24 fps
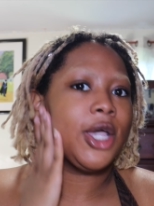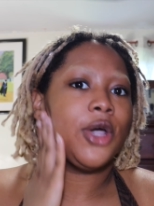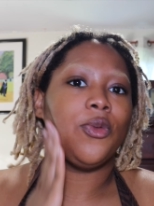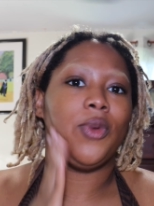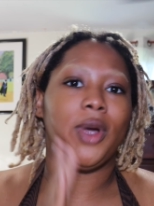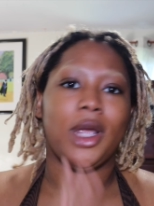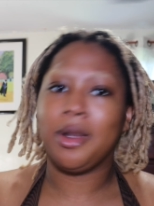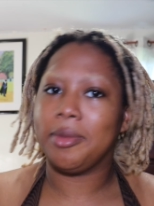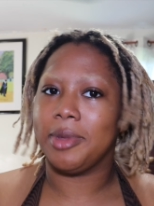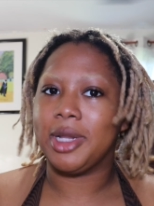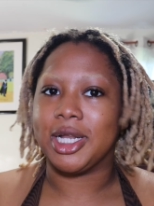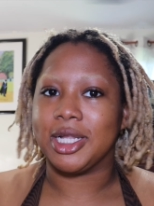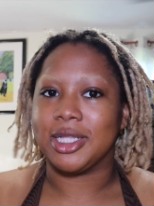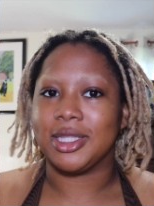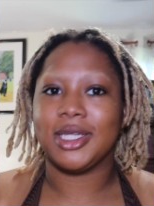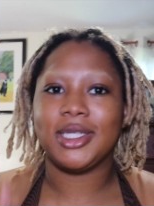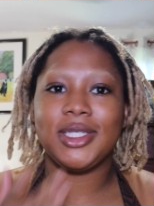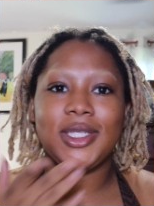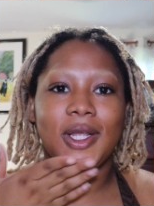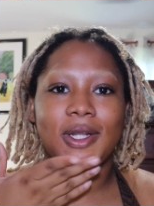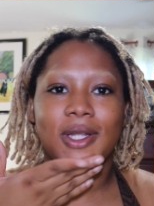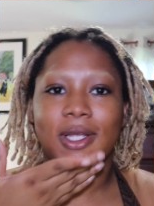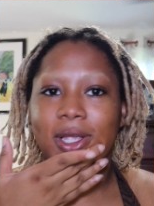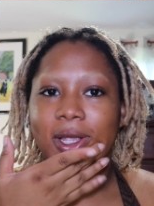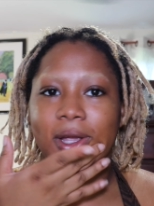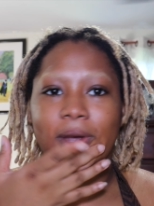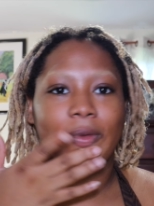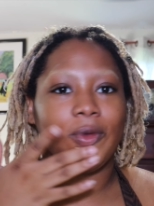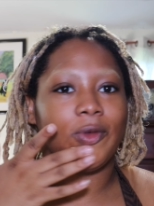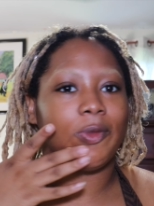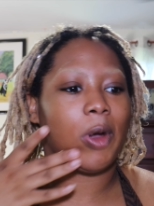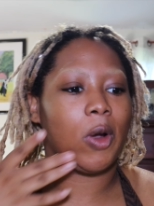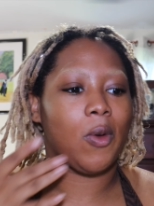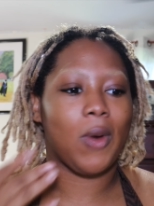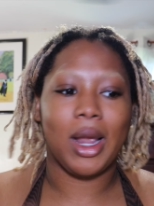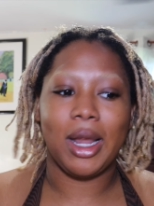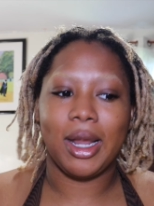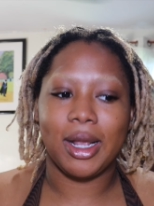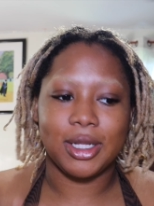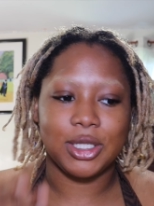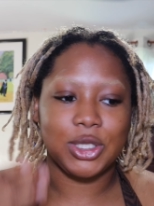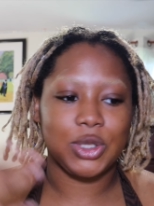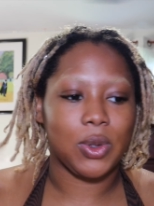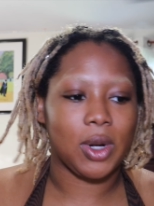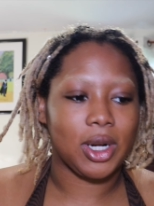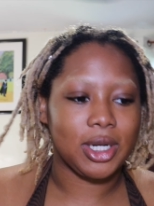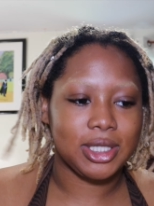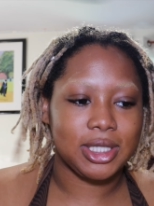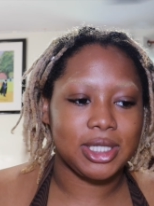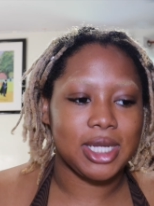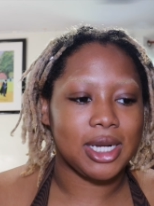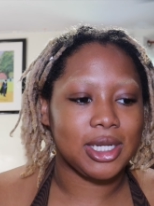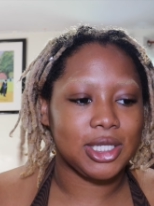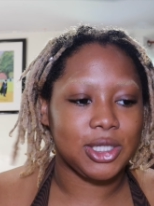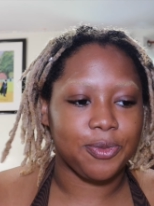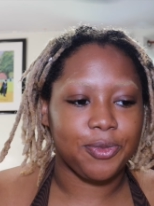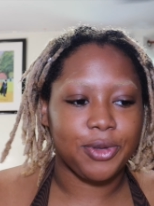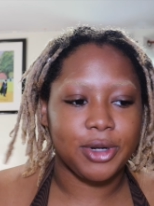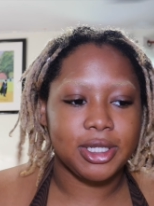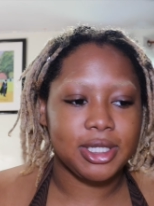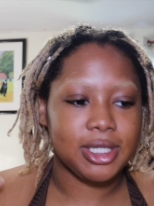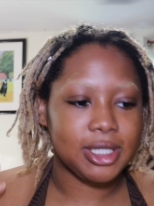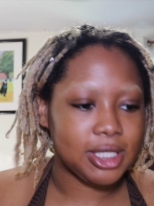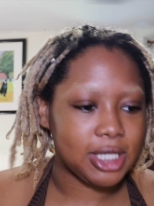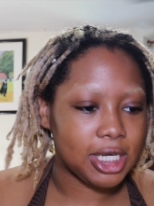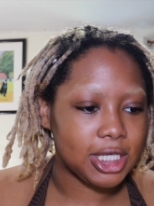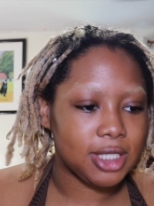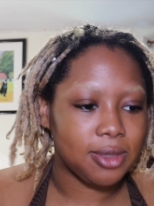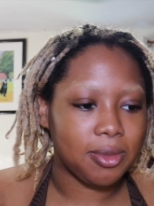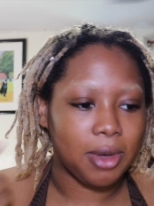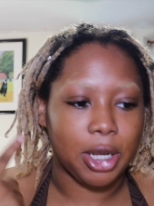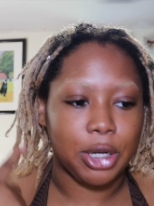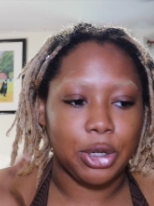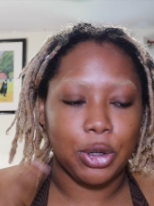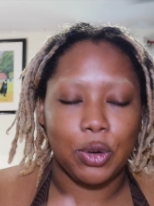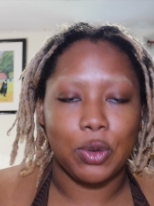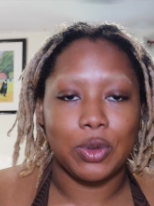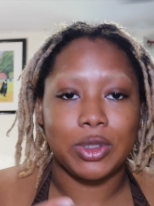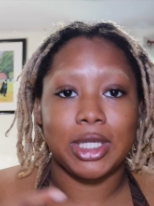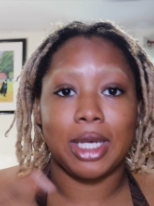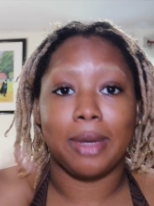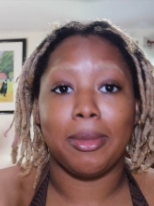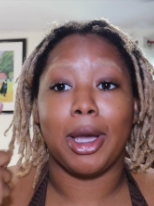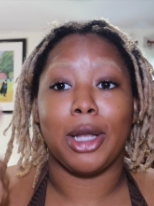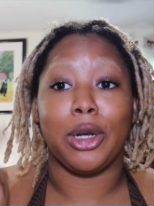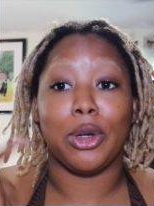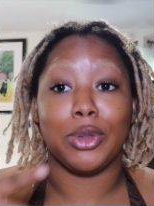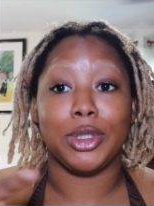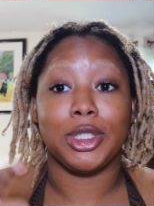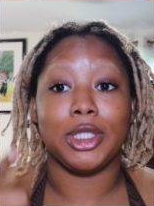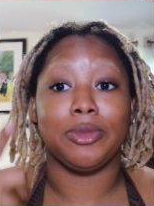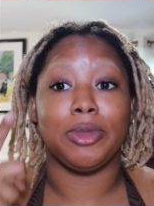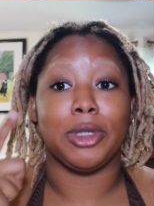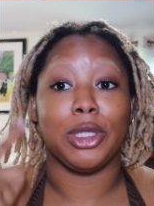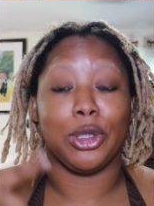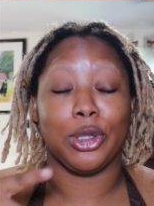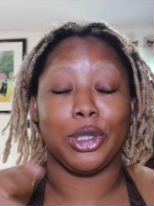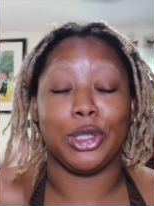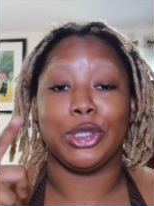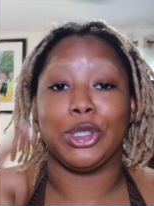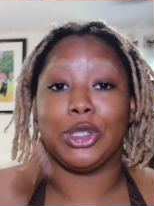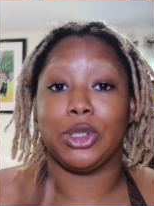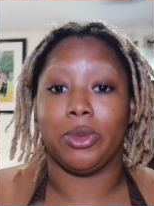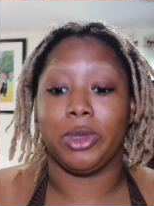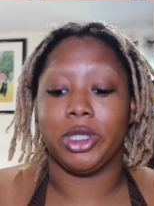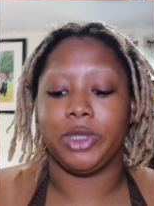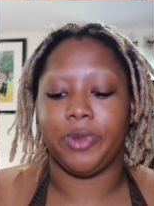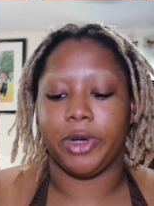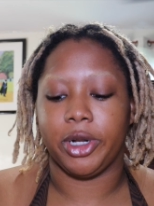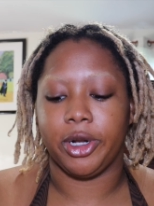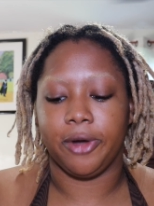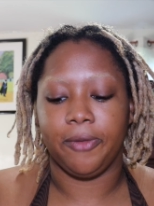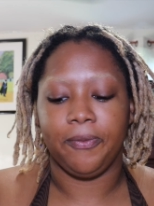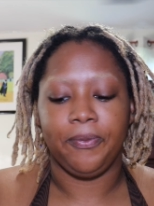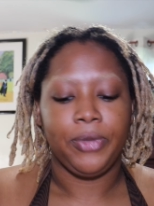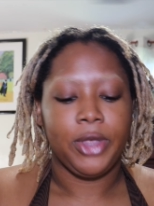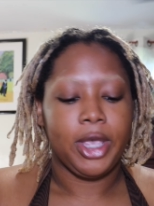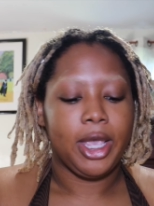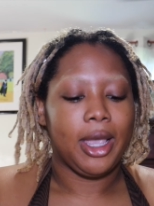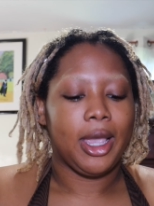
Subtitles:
wait a minute, this said they can get rid of my whitehead. So I decided to put it to the test on my nose, and my nose has been looking so much better.